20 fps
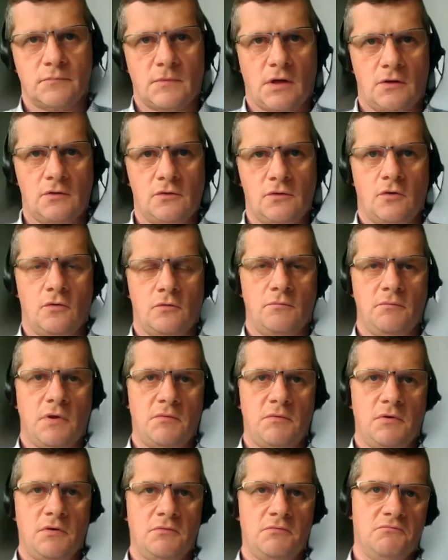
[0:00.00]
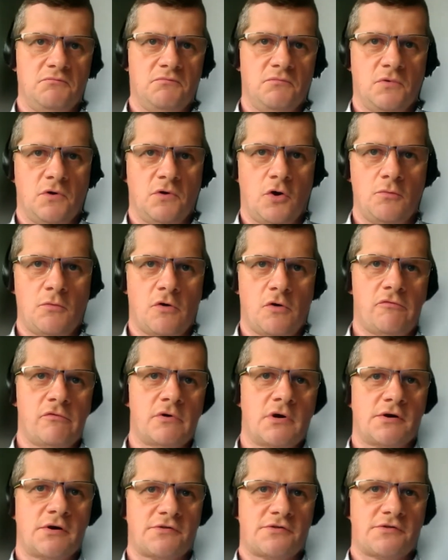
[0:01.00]
I don't know, maybe
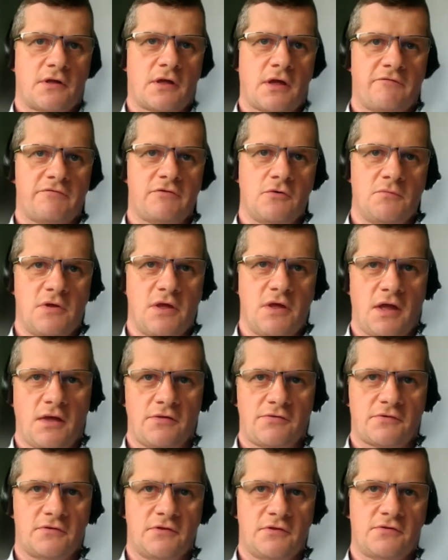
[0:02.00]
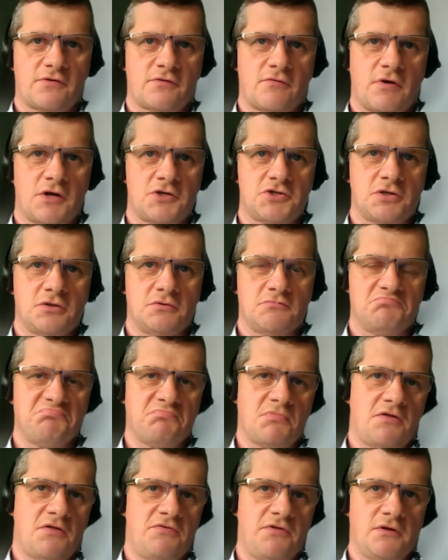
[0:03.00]
homeowners have to be asked this question.
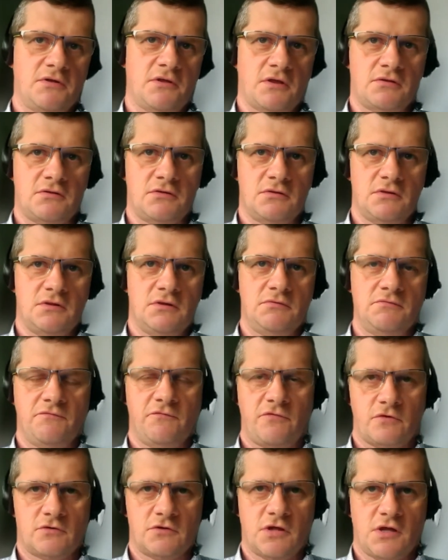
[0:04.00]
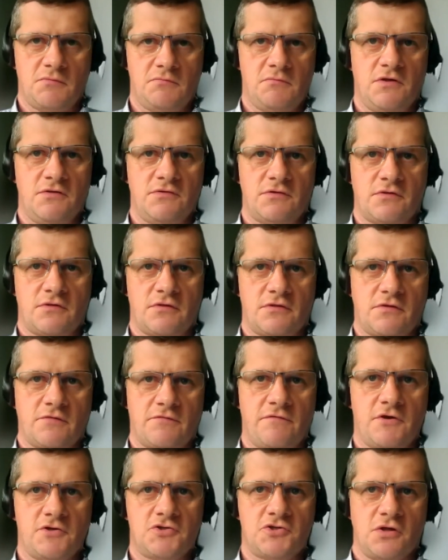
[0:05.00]
I think that for them is
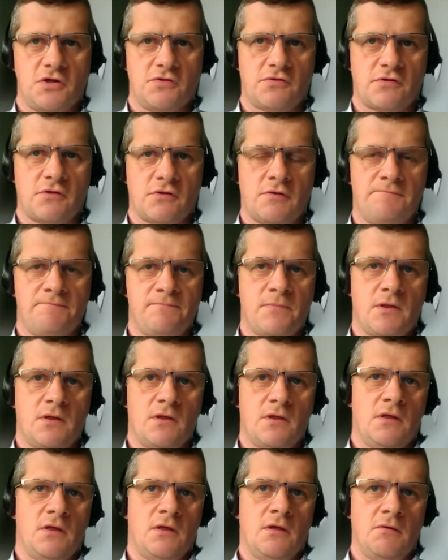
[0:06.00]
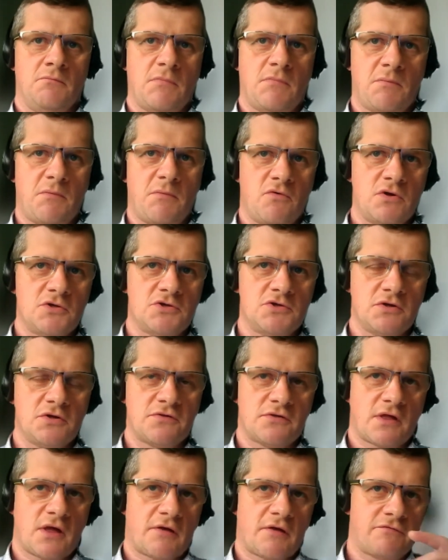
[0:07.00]
sufficient. Maybe we
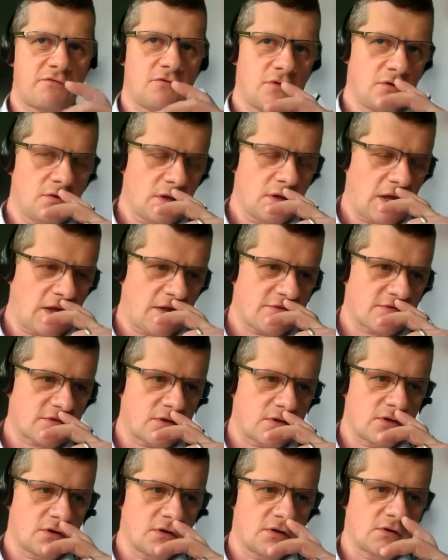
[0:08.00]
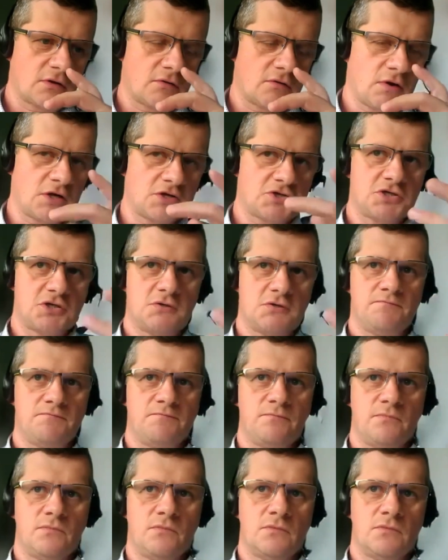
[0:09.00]
just have to ask question